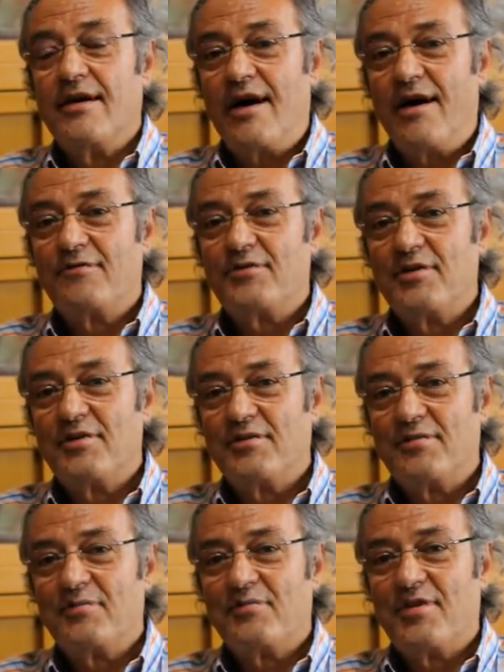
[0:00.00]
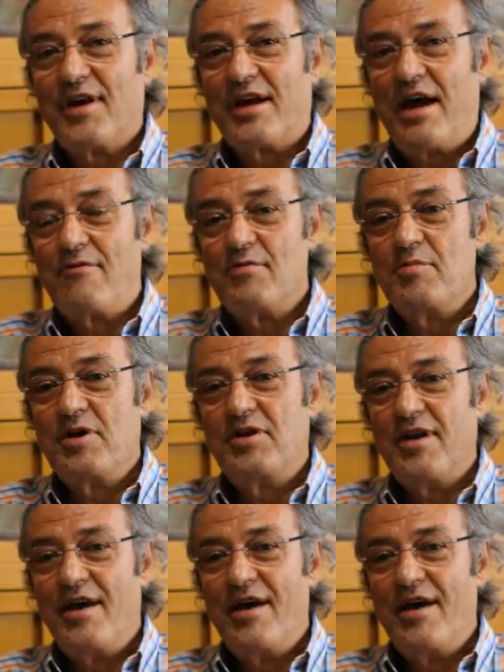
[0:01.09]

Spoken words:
after their government